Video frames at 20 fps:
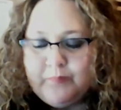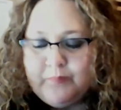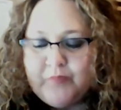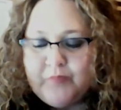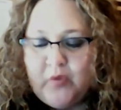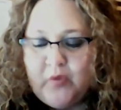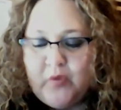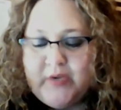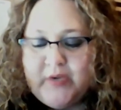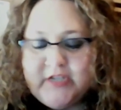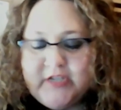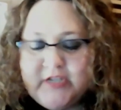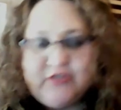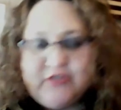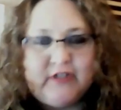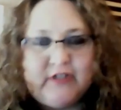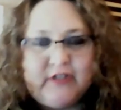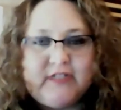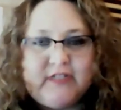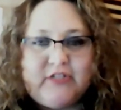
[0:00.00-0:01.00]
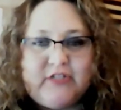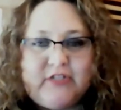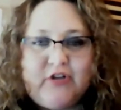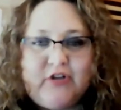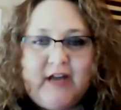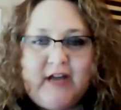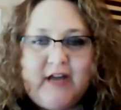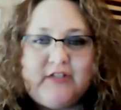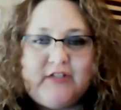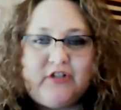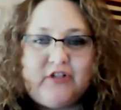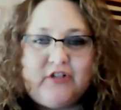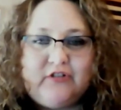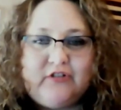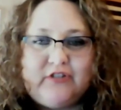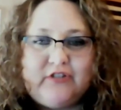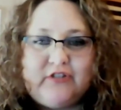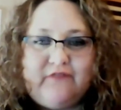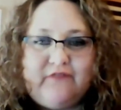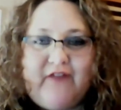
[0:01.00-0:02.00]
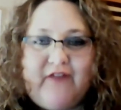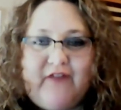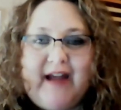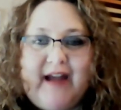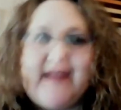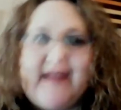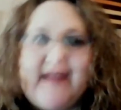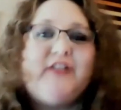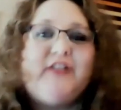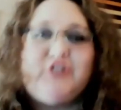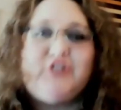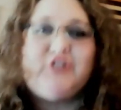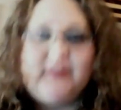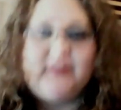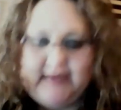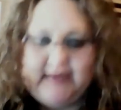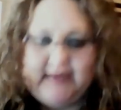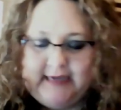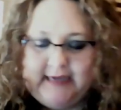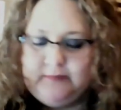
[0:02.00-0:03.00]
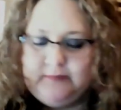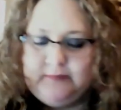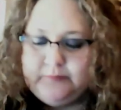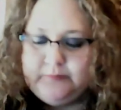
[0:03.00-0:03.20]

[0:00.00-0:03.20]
What he's doing is he's trying to financially